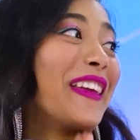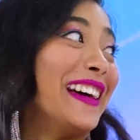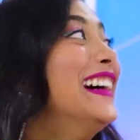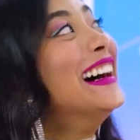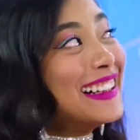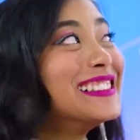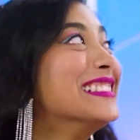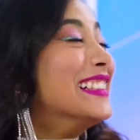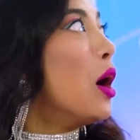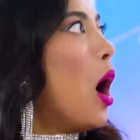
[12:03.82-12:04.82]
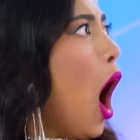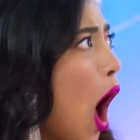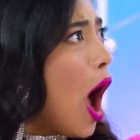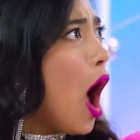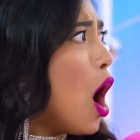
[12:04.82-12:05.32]
He's not here for
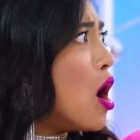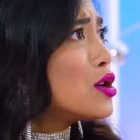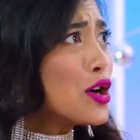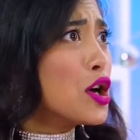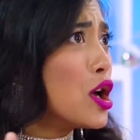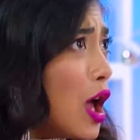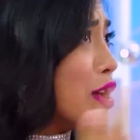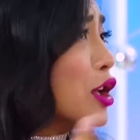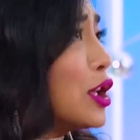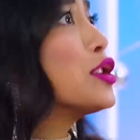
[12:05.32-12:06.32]
Mina. He's here for our